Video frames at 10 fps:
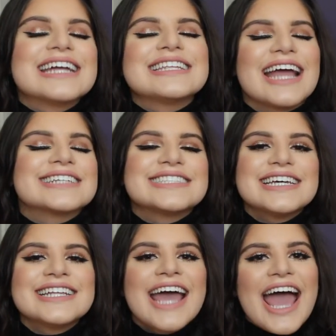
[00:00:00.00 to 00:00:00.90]

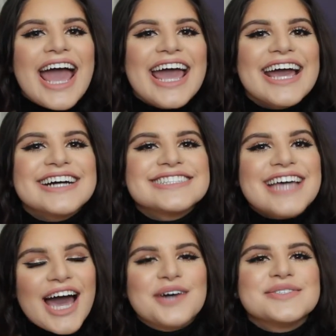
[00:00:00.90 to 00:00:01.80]
connected. And
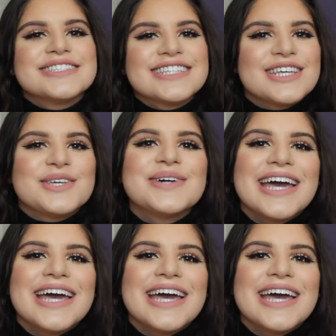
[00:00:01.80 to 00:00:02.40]
I will see you